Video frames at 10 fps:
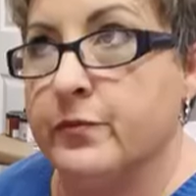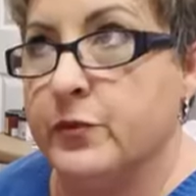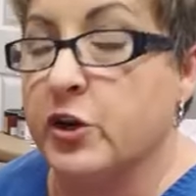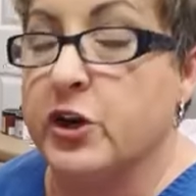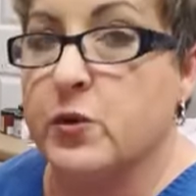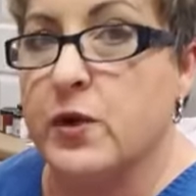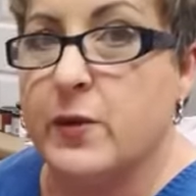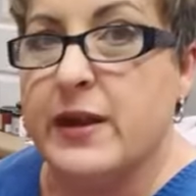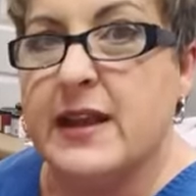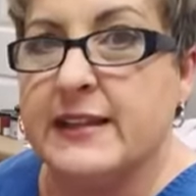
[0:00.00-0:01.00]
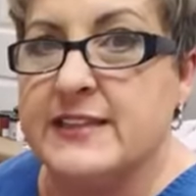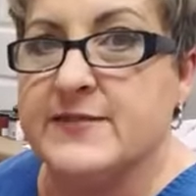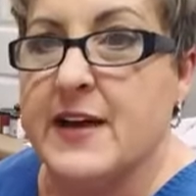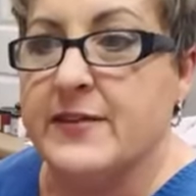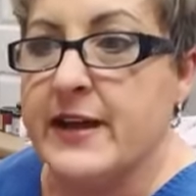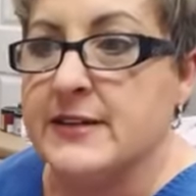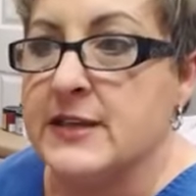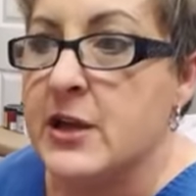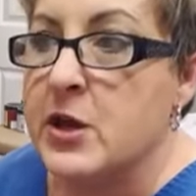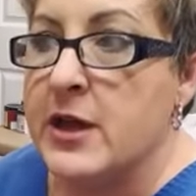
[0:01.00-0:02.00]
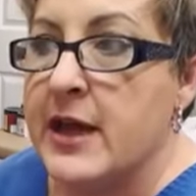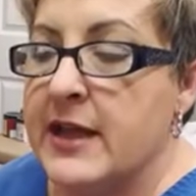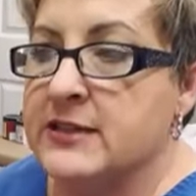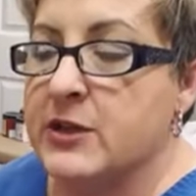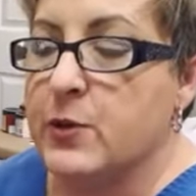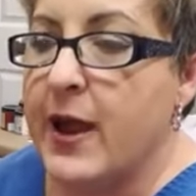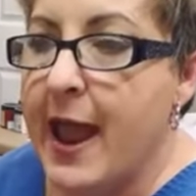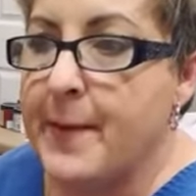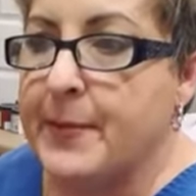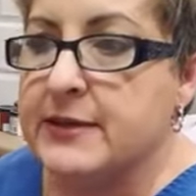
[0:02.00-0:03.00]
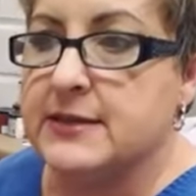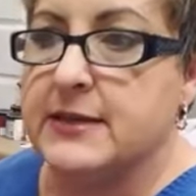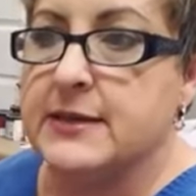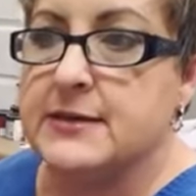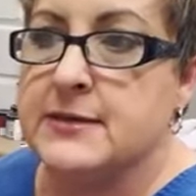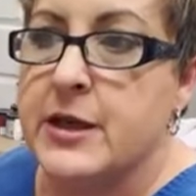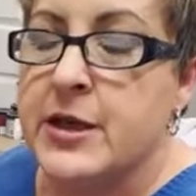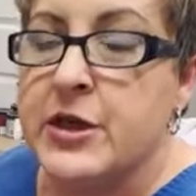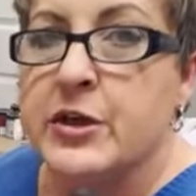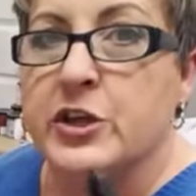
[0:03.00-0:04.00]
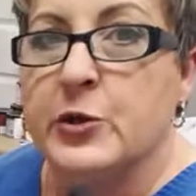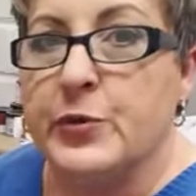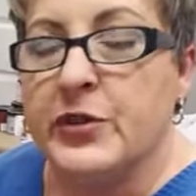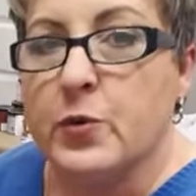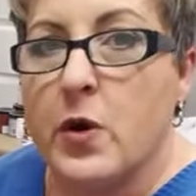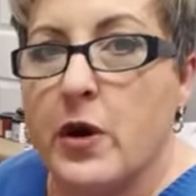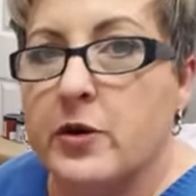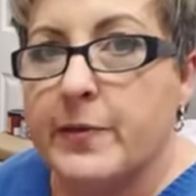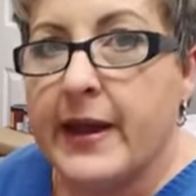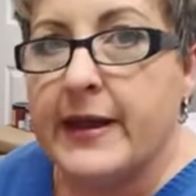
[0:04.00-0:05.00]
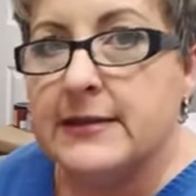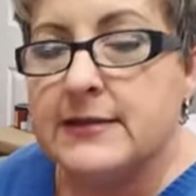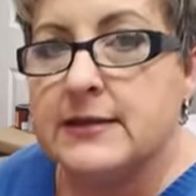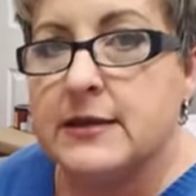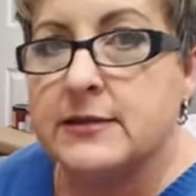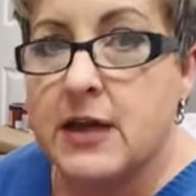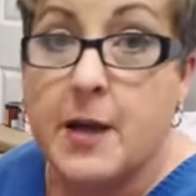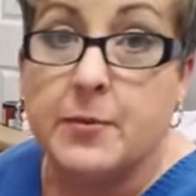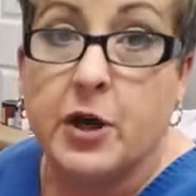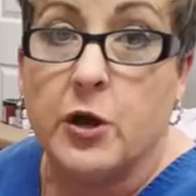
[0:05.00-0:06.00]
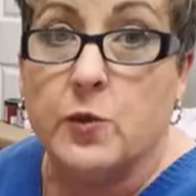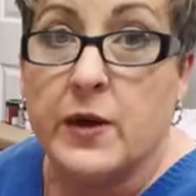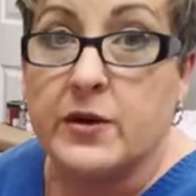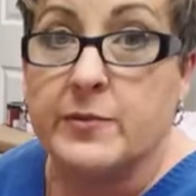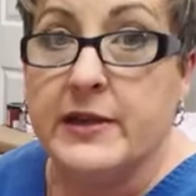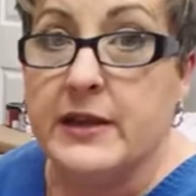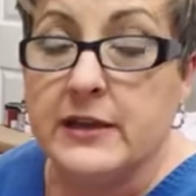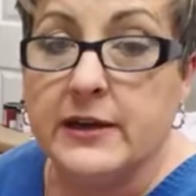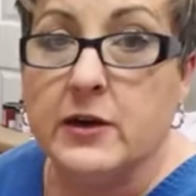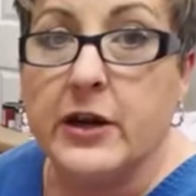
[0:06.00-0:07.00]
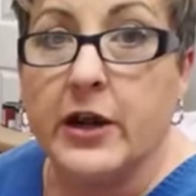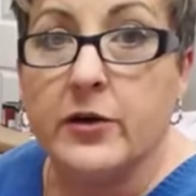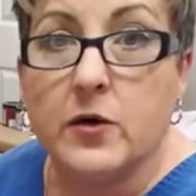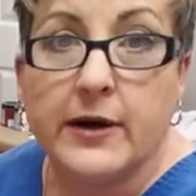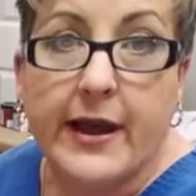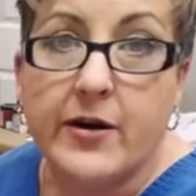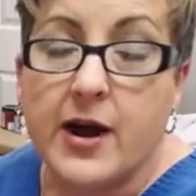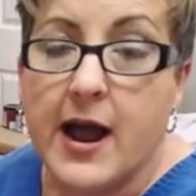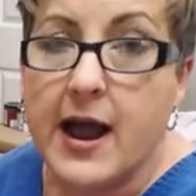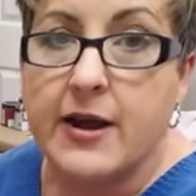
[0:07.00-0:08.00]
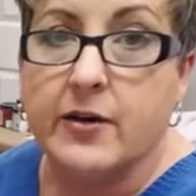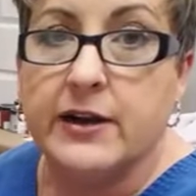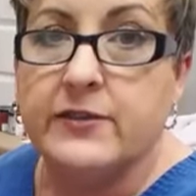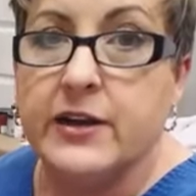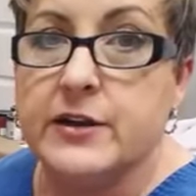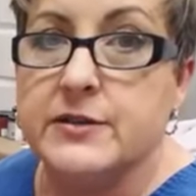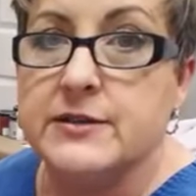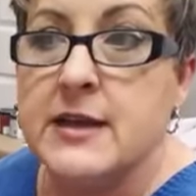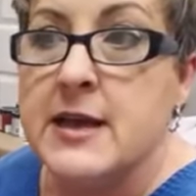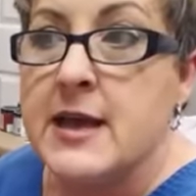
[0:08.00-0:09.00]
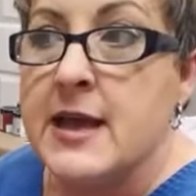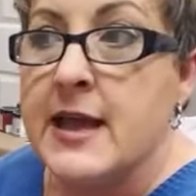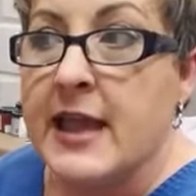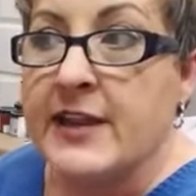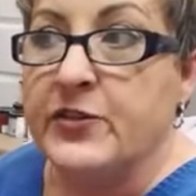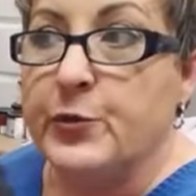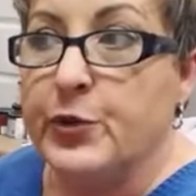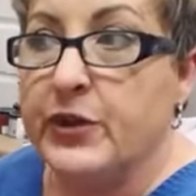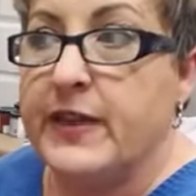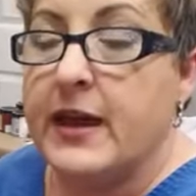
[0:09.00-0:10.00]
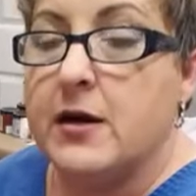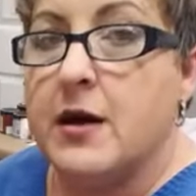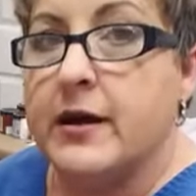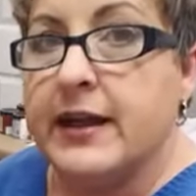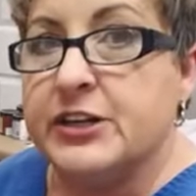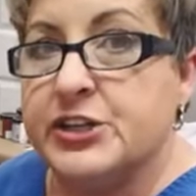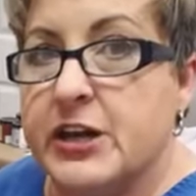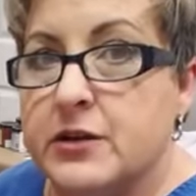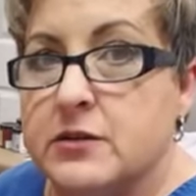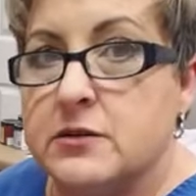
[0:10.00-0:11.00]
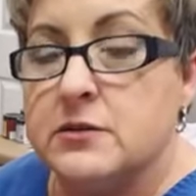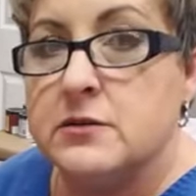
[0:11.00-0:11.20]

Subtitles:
you're gonna want to wait at least 5 days. And so what happens is you put the water-based top coat, whether it be a clear coat or gator hide or any of those, and if you put that on a gel